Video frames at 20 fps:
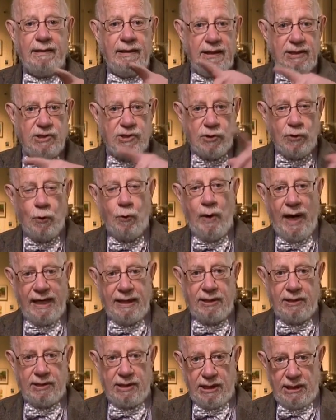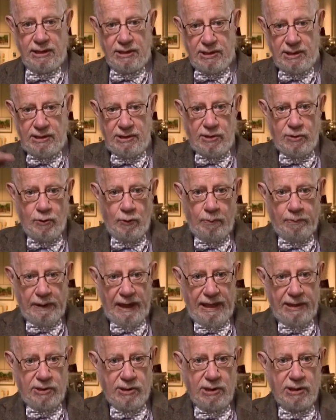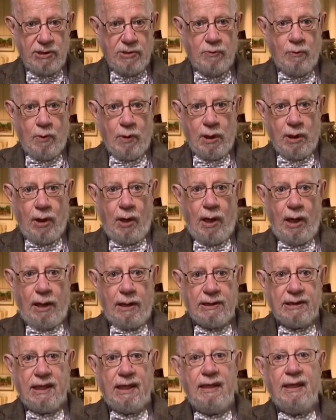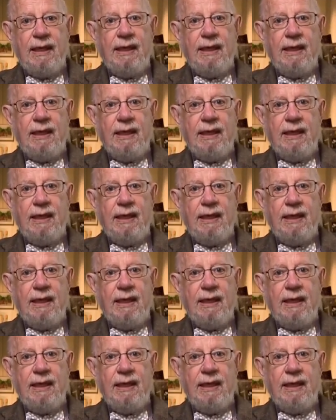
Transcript: these two entities, these two places, were called